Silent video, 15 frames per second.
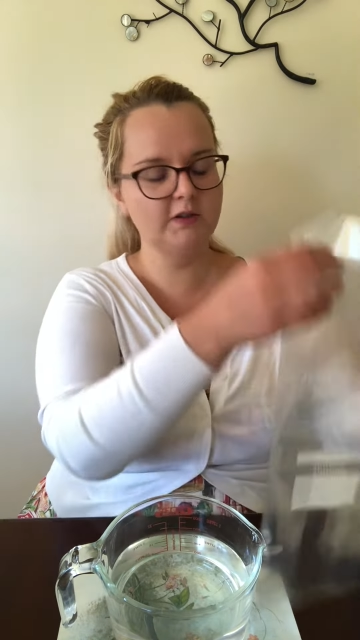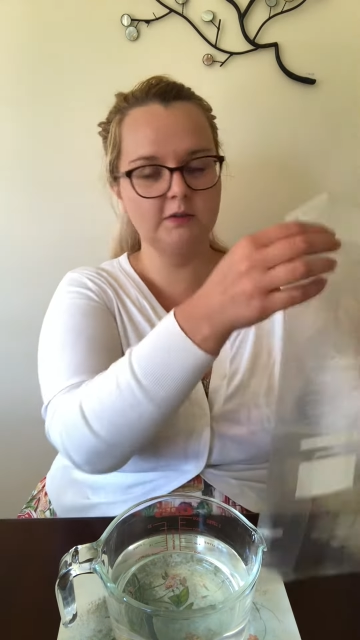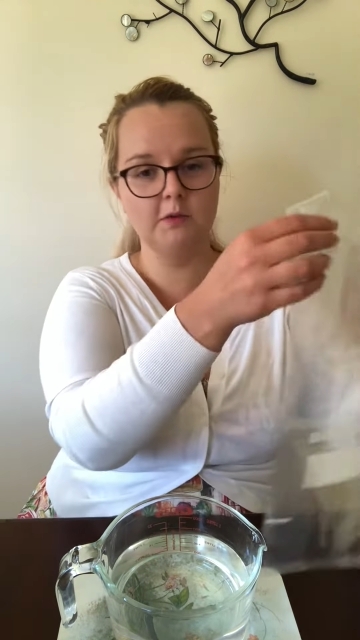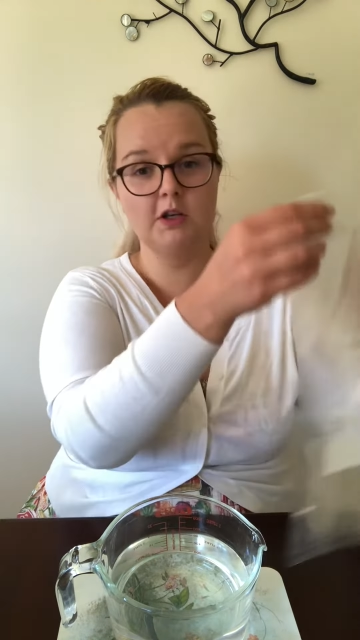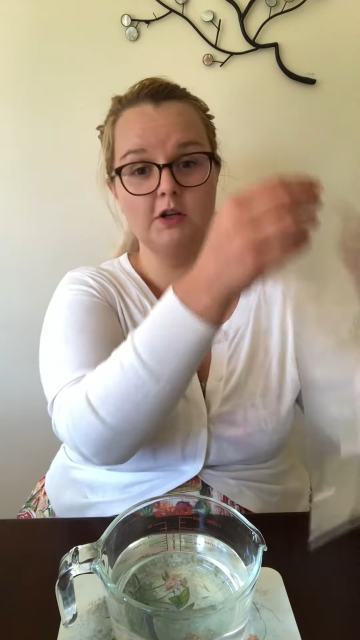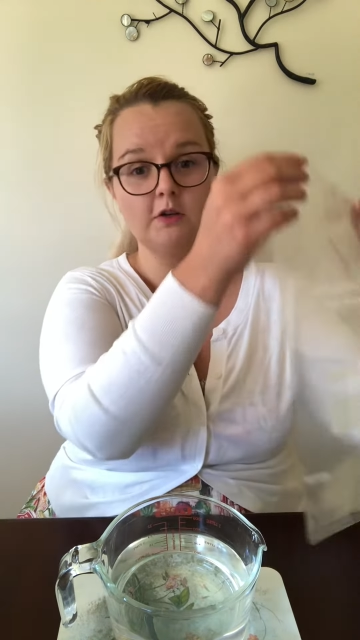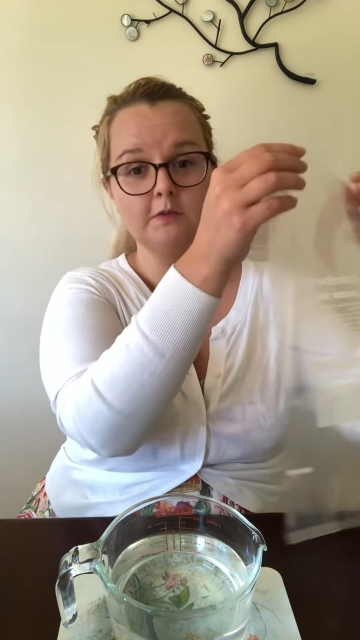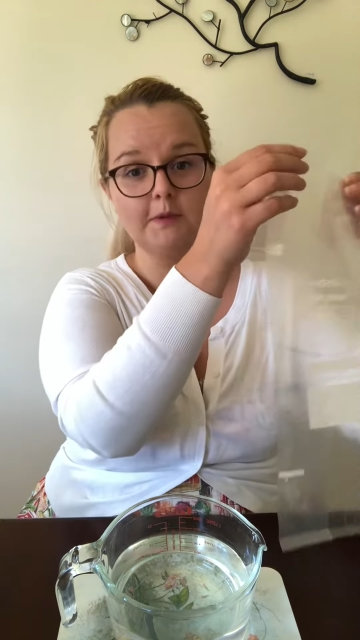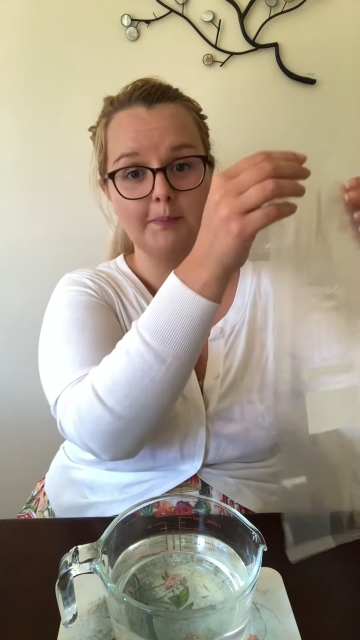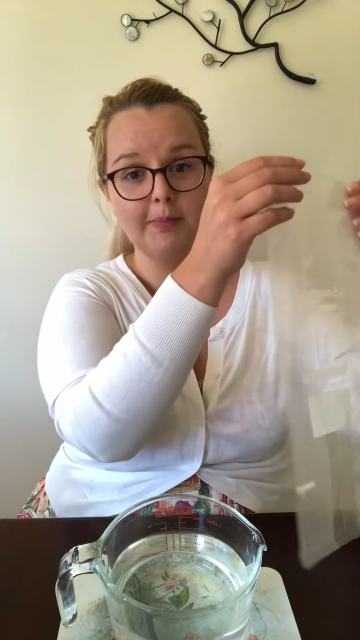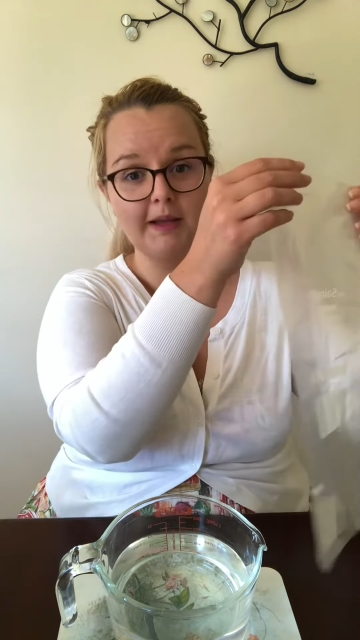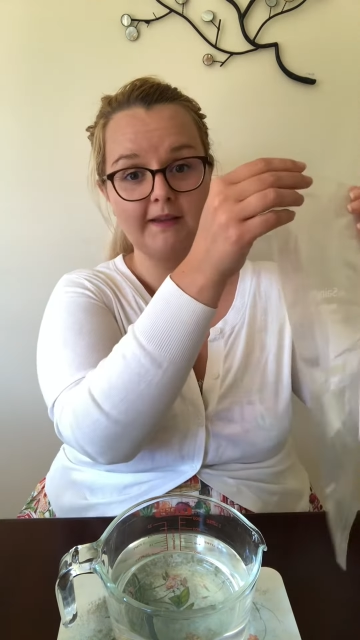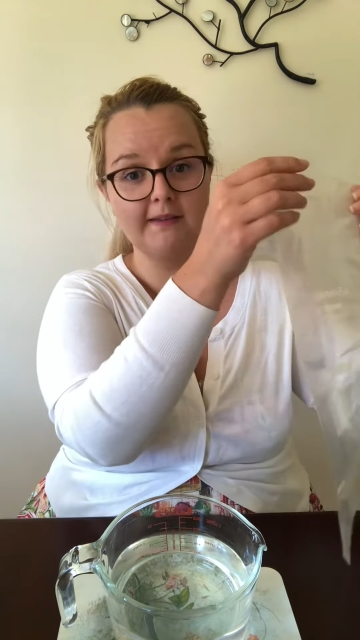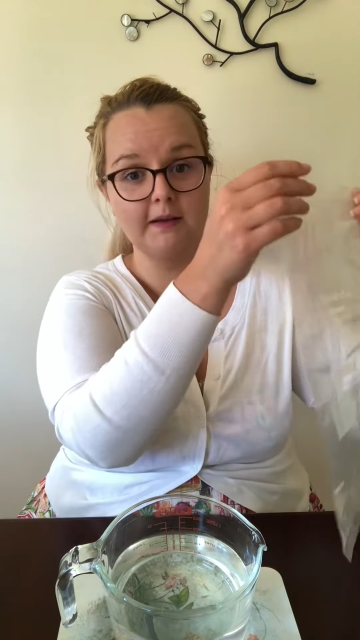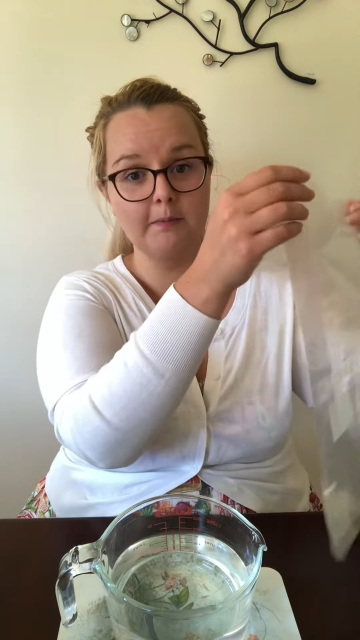So I'm gonna use my
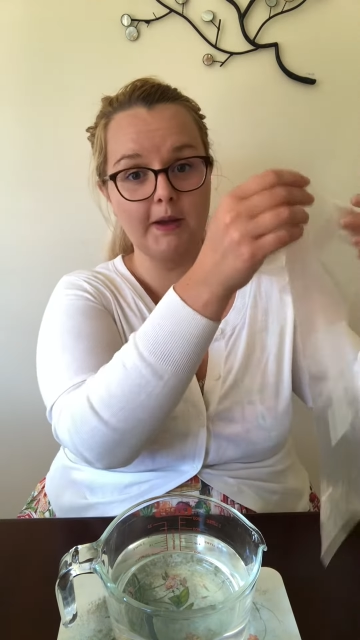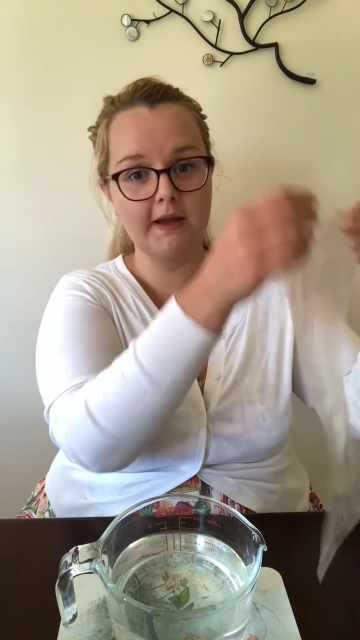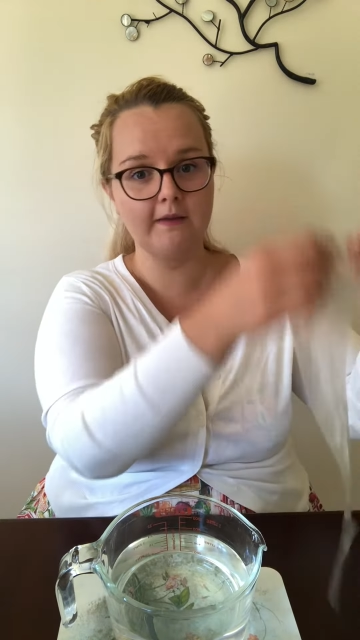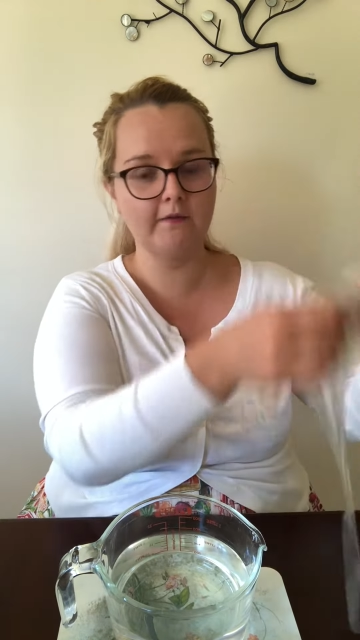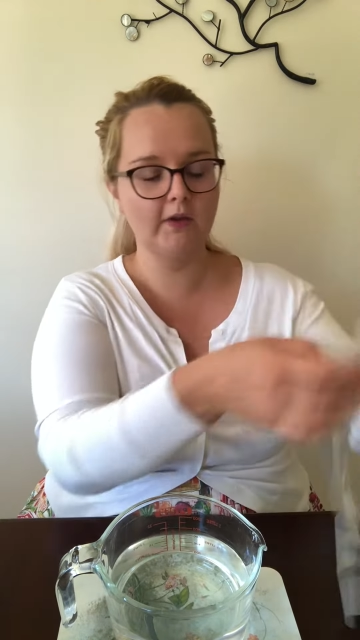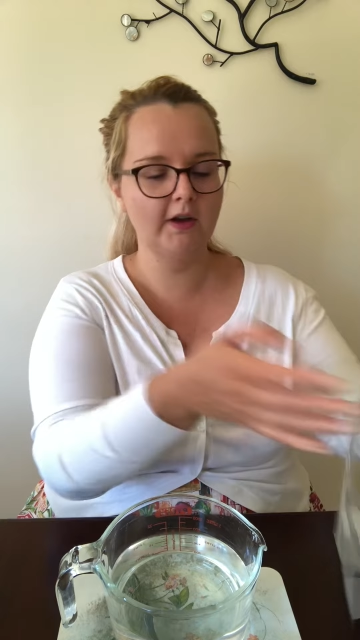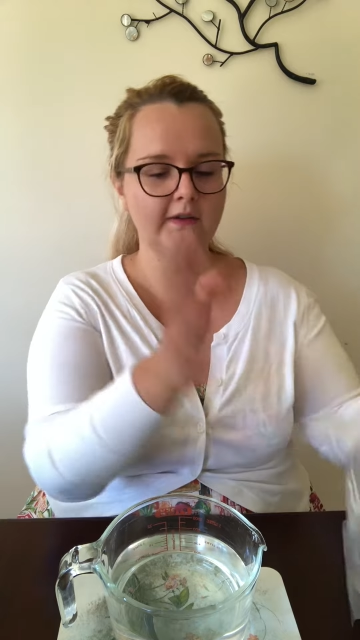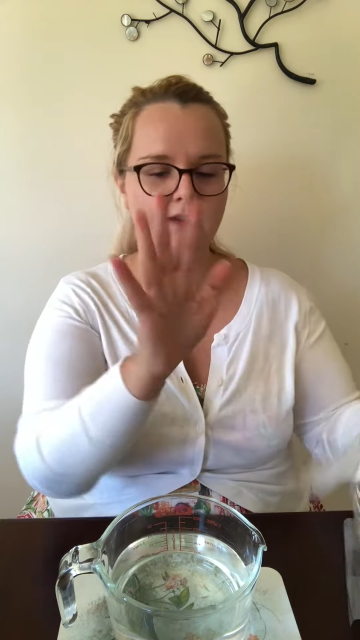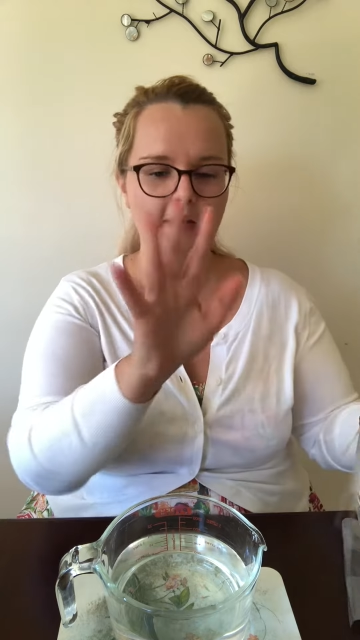plastic bag first,